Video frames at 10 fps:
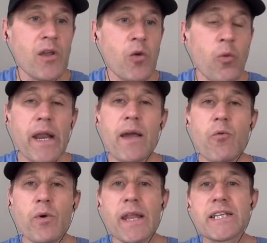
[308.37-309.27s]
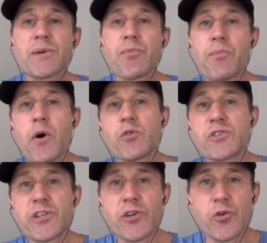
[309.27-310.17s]
what I would like to propose
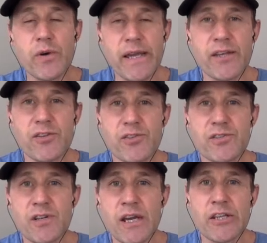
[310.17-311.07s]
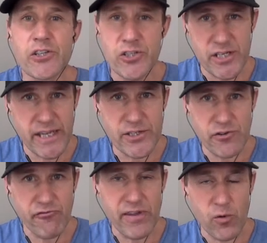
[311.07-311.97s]
to you is just to get
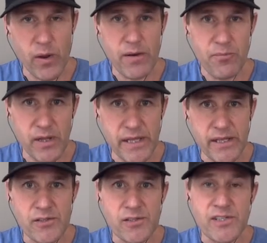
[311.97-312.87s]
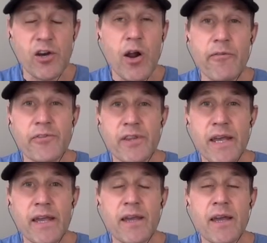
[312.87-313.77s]
your feet wet in Belize and start off with
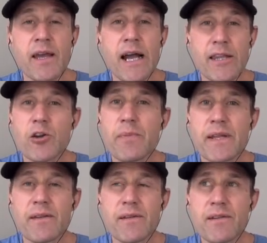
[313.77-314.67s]
a little bit,